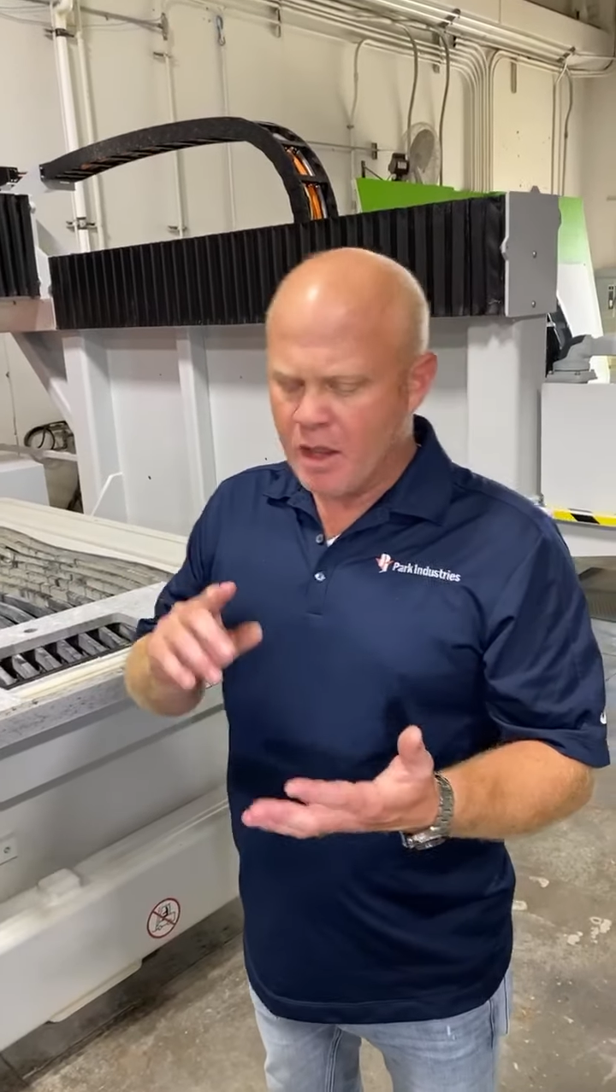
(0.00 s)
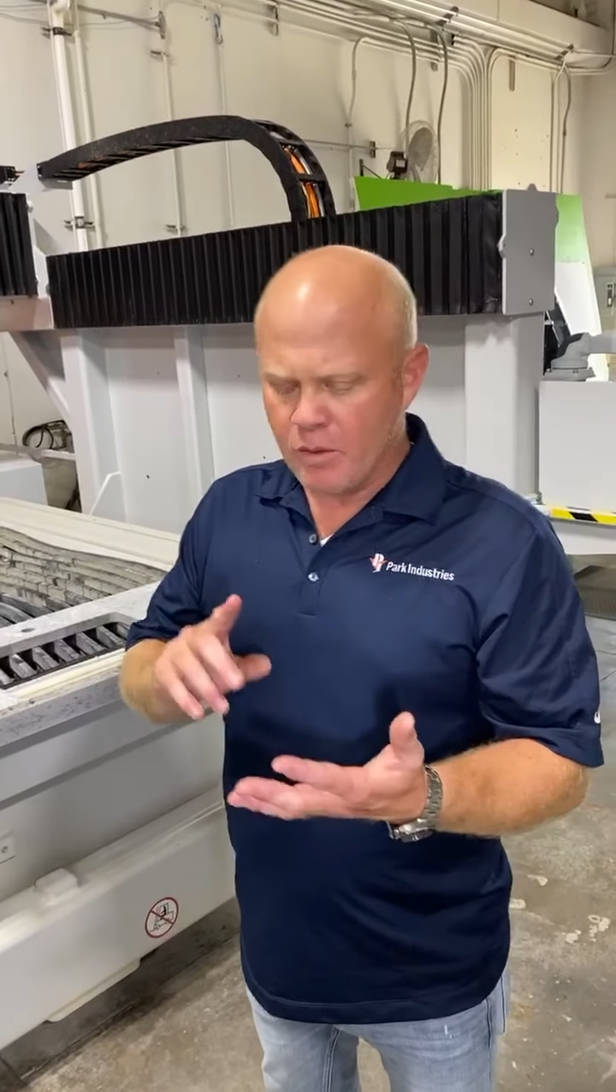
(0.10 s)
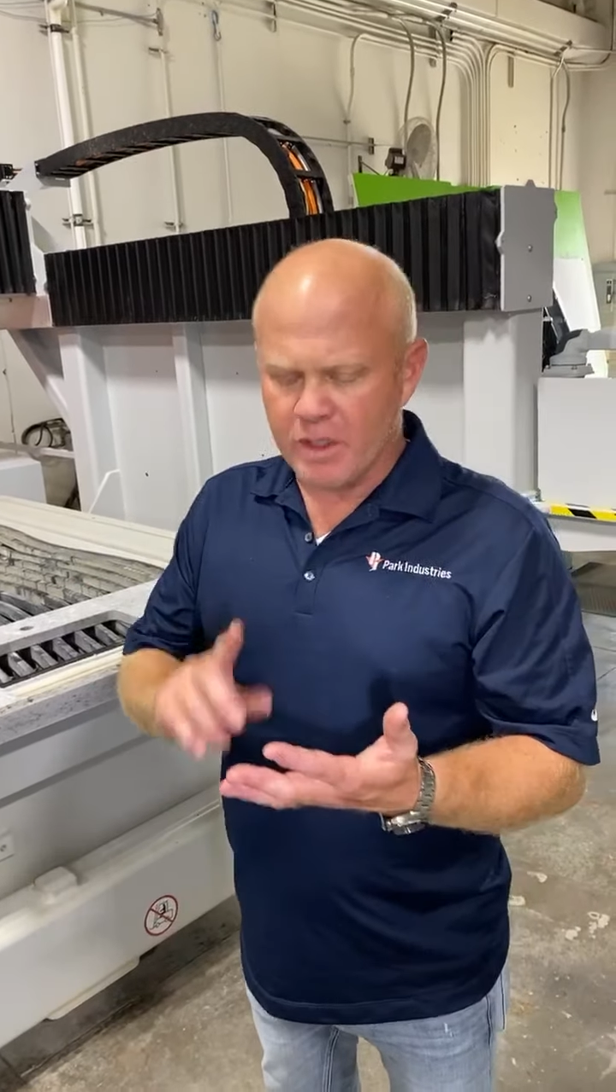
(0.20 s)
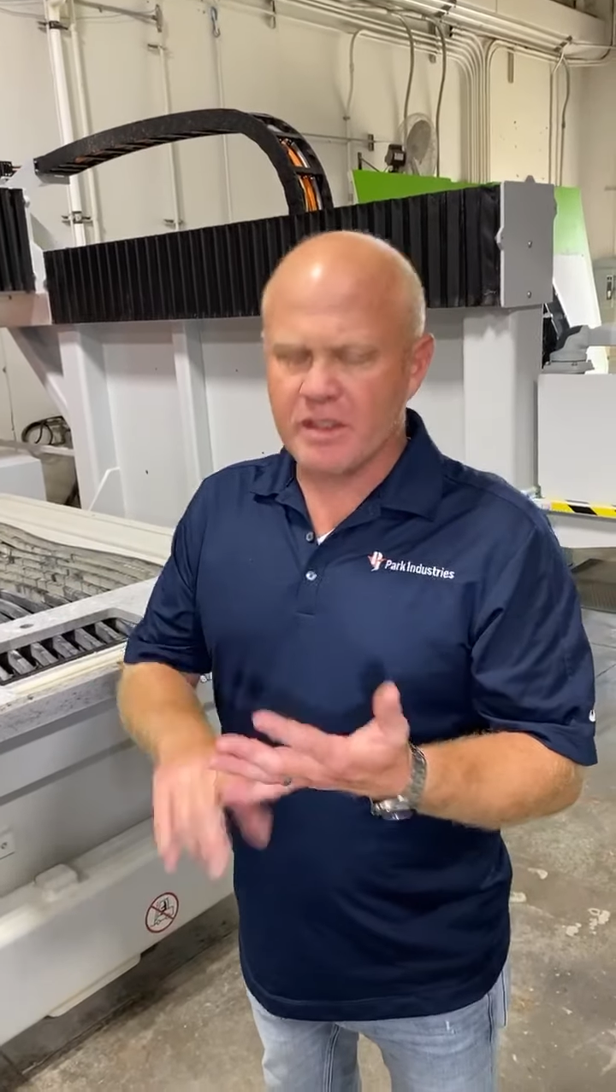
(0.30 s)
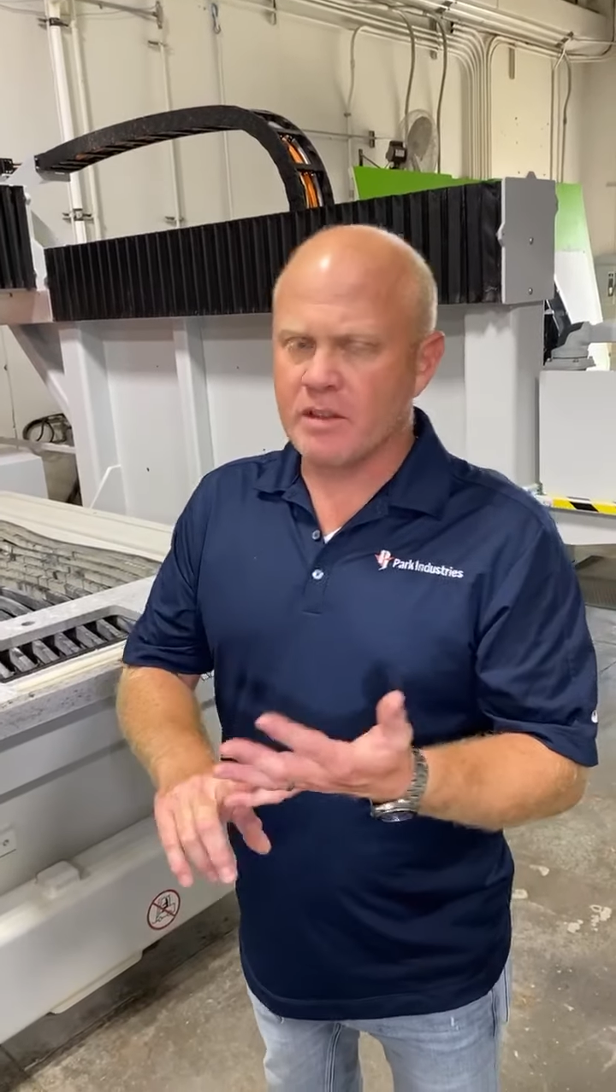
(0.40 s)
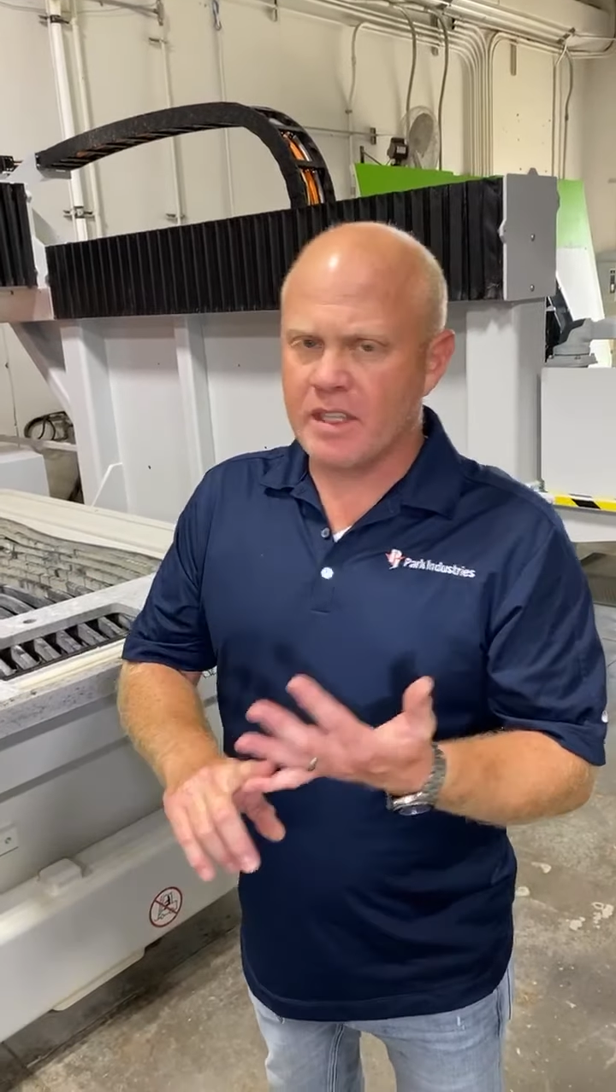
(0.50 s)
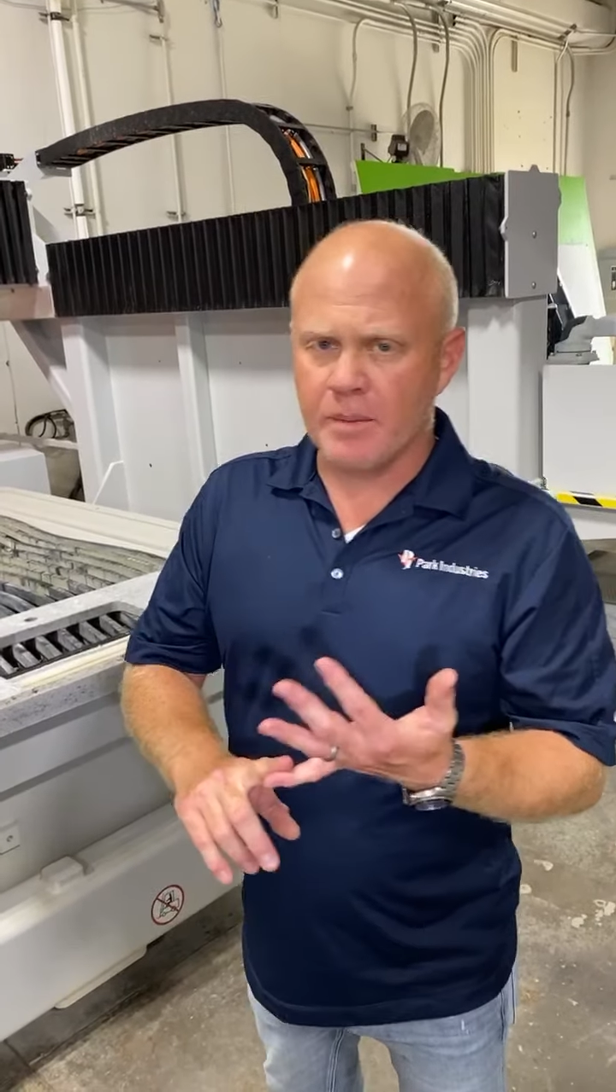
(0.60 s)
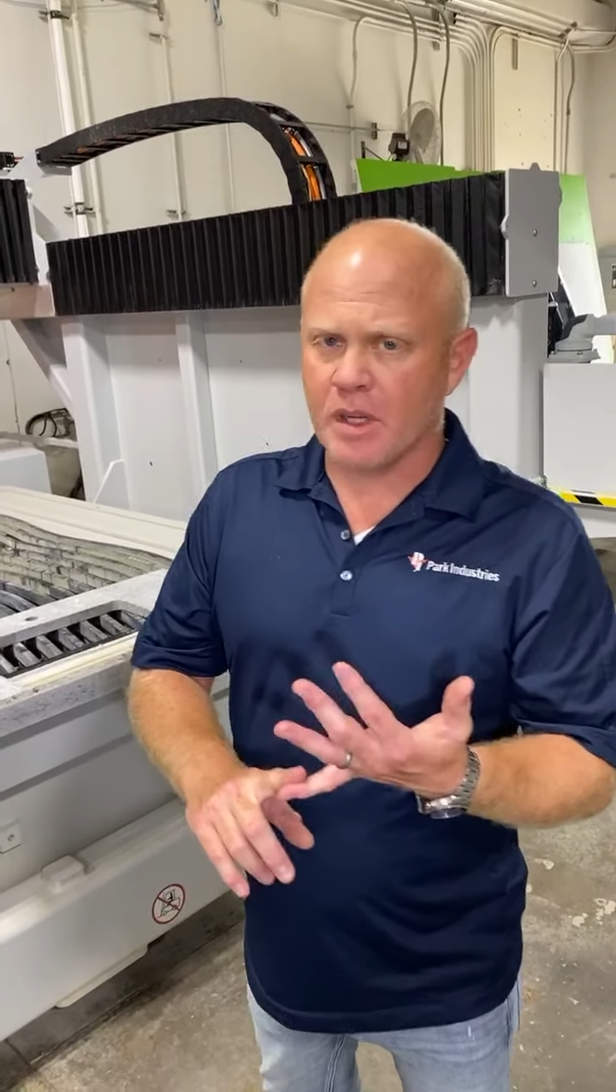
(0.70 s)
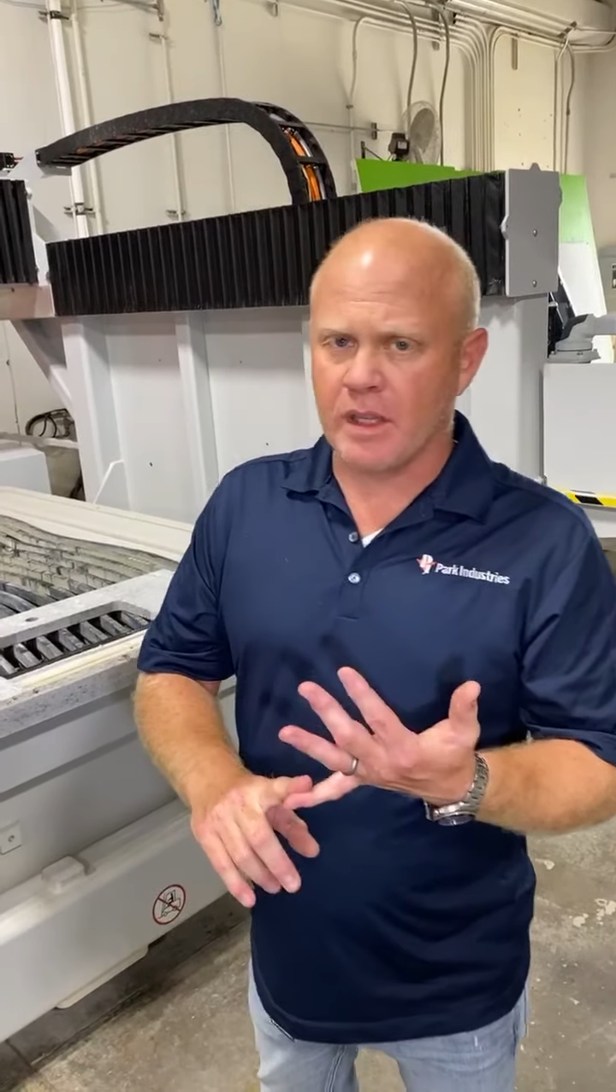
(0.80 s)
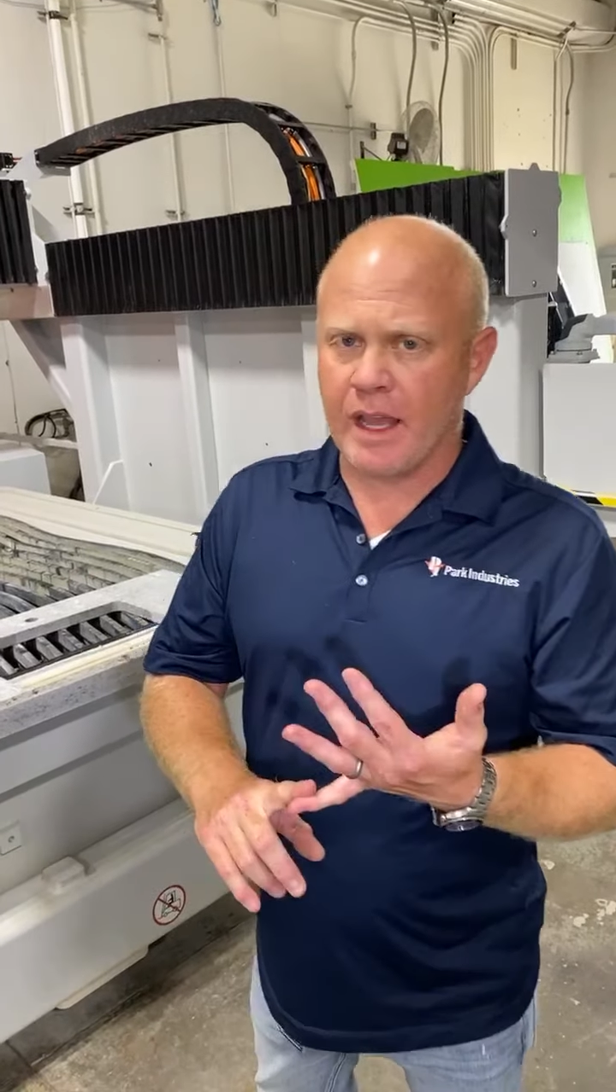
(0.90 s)
We
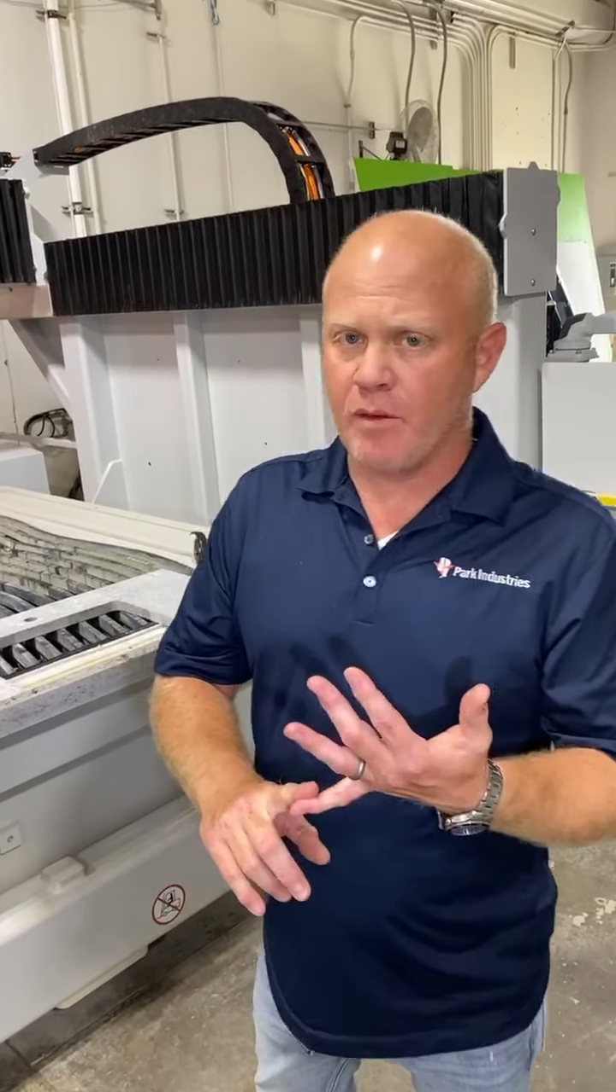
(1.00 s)
typically have